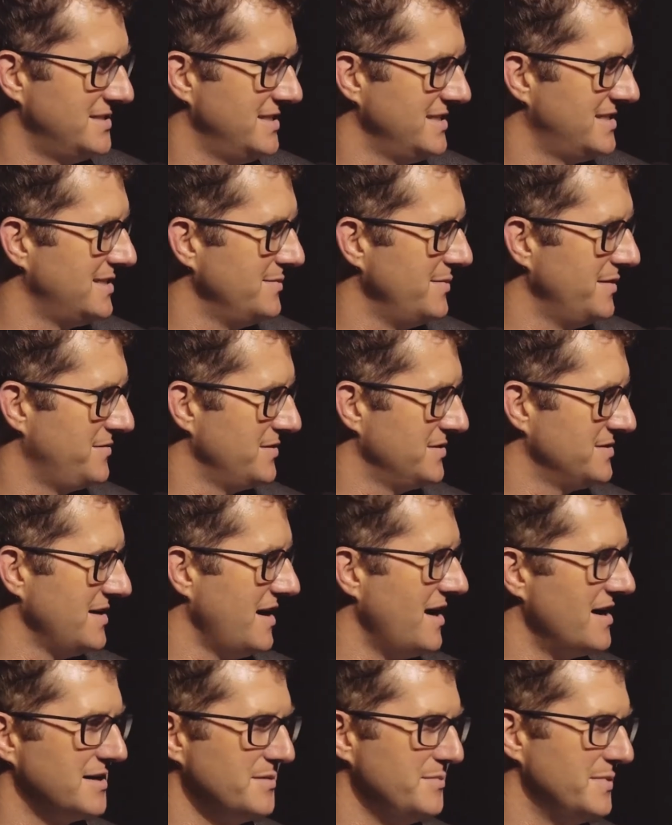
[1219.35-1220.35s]
system if there's a
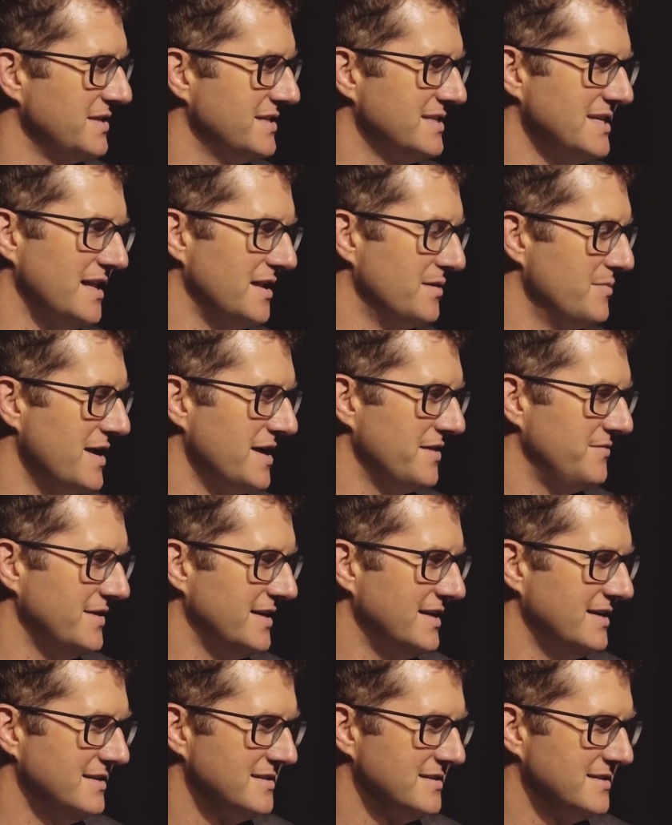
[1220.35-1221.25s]
$100 million benefit.